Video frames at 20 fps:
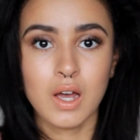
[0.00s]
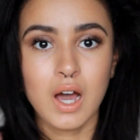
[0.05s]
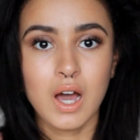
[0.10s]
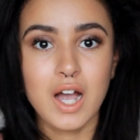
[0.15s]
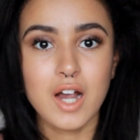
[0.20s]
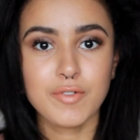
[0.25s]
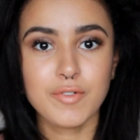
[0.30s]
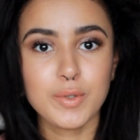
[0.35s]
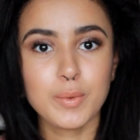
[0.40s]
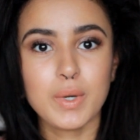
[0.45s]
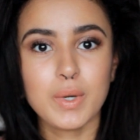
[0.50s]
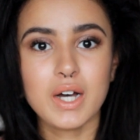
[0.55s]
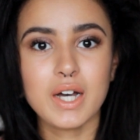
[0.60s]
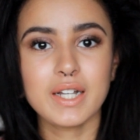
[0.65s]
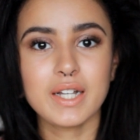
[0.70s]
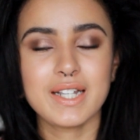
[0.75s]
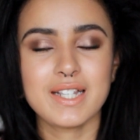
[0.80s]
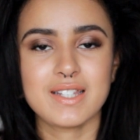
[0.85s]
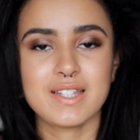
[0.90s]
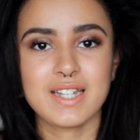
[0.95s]
Hi
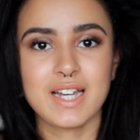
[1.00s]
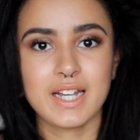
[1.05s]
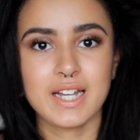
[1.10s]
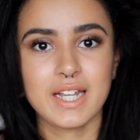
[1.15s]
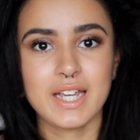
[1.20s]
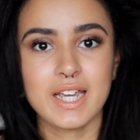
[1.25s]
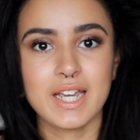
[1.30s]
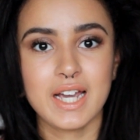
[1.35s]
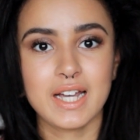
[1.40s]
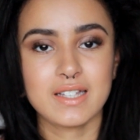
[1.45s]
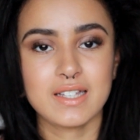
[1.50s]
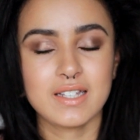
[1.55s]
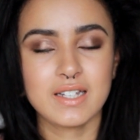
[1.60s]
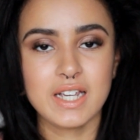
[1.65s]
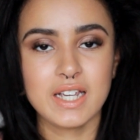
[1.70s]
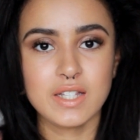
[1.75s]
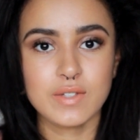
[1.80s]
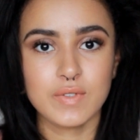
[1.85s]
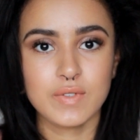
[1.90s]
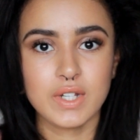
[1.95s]
everyone, it's Danny and
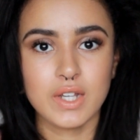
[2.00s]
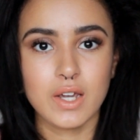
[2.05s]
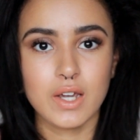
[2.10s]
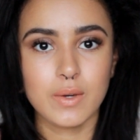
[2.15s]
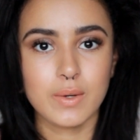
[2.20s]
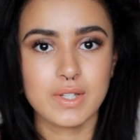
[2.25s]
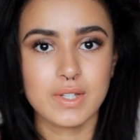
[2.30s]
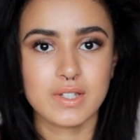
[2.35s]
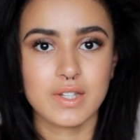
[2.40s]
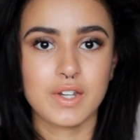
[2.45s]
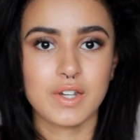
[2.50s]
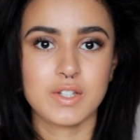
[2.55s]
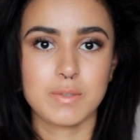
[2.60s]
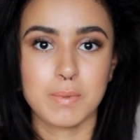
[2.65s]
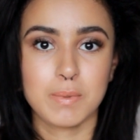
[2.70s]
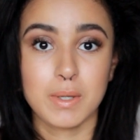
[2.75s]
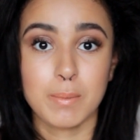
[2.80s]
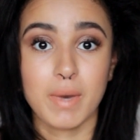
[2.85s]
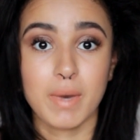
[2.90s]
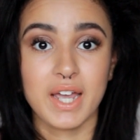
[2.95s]
today's video is going to
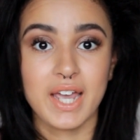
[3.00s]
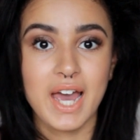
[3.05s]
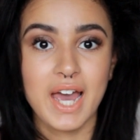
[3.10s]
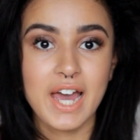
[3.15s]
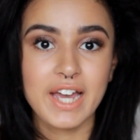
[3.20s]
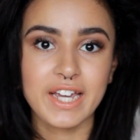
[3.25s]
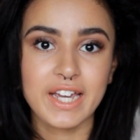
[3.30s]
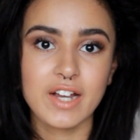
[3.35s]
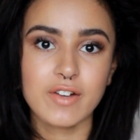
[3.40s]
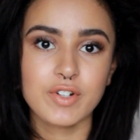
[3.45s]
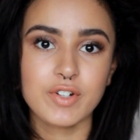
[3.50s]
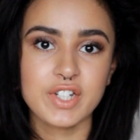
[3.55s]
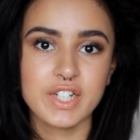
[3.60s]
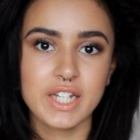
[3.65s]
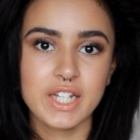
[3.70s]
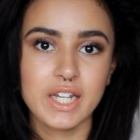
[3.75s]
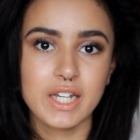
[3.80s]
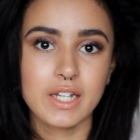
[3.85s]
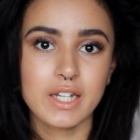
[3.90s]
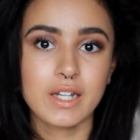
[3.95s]
be my hair care
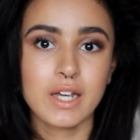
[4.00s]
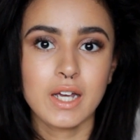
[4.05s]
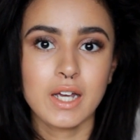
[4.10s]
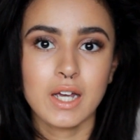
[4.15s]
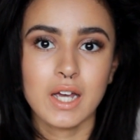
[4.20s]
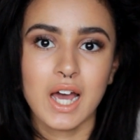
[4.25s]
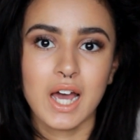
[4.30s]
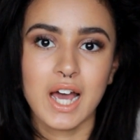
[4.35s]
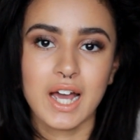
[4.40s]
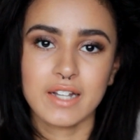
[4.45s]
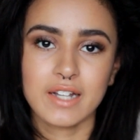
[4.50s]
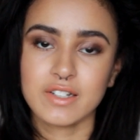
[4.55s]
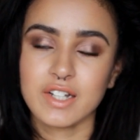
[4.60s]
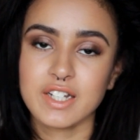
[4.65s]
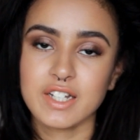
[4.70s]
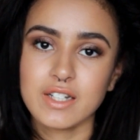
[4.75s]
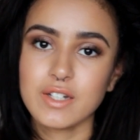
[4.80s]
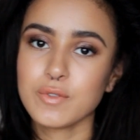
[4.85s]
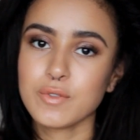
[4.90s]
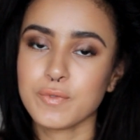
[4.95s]
routine and
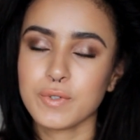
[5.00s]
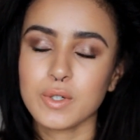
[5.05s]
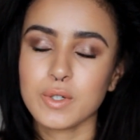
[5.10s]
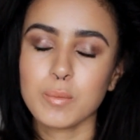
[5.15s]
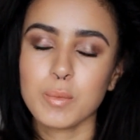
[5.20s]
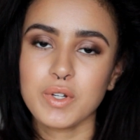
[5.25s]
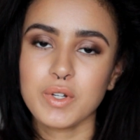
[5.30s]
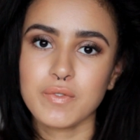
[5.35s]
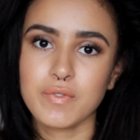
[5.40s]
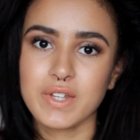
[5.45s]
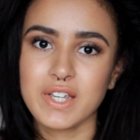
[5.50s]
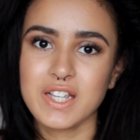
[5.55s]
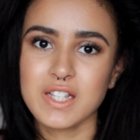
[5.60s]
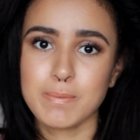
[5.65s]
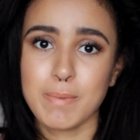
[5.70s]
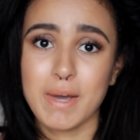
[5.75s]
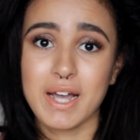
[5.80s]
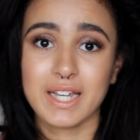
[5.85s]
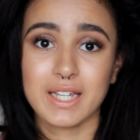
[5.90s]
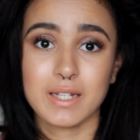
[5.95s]
I did film one of these
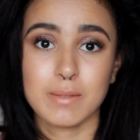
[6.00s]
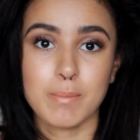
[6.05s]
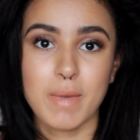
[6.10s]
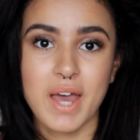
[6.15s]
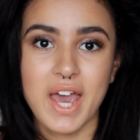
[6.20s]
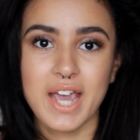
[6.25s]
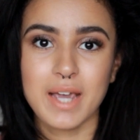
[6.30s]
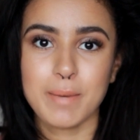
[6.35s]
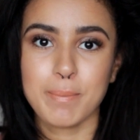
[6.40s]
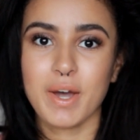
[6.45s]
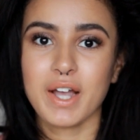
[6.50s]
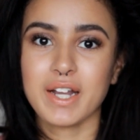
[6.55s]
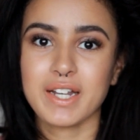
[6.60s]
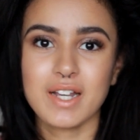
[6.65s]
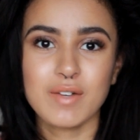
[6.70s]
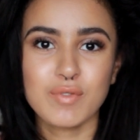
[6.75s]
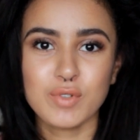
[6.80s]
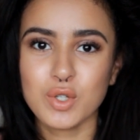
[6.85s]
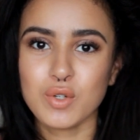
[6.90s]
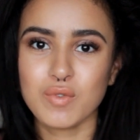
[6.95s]
back in May but I
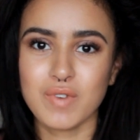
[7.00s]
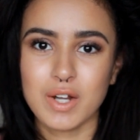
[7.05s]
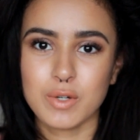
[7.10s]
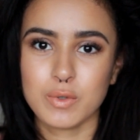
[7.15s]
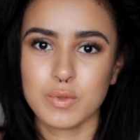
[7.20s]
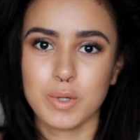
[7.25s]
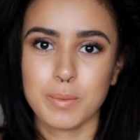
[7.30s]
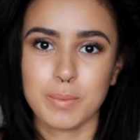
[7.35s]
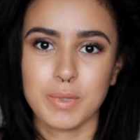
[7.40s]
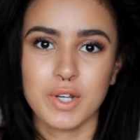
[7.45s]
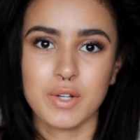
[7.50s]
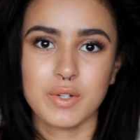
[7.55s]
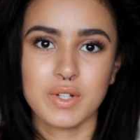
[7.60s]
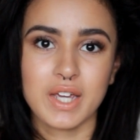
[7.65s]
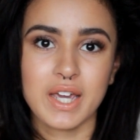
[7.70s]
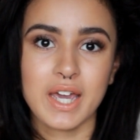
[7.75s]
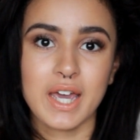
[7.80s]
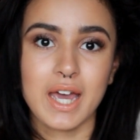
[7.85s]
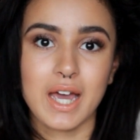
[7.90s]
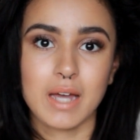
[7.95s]
never got round to
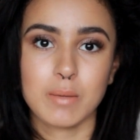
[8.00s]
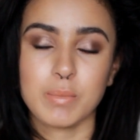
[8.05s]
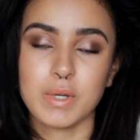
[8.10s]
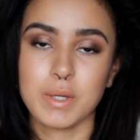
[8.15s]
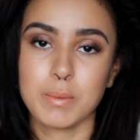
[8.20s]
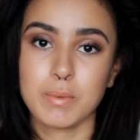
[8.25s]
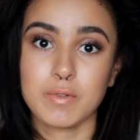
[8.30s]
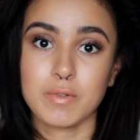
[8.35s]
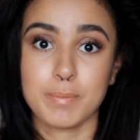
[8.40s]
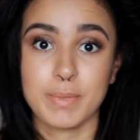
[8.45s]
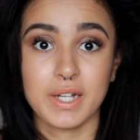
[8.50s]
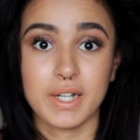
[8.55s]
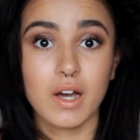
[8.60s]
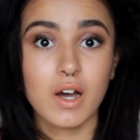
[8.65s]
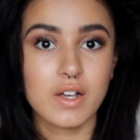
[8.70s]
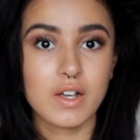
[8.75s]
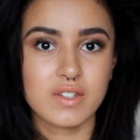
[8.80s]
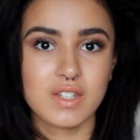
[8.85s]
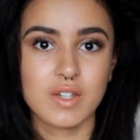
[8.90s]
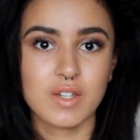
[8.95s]
uploading it and people have been
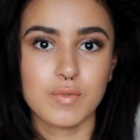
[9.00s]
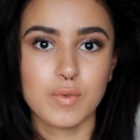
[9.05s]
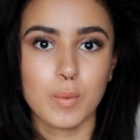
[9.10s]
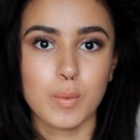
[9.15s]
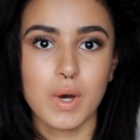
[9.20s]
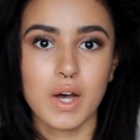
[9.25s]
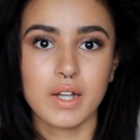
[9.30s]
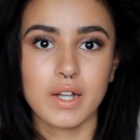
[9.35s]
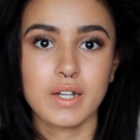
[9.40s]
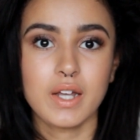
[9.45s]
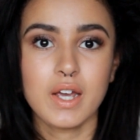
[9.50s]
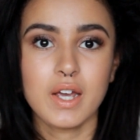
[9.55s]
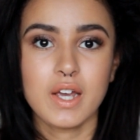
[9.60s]
asking for one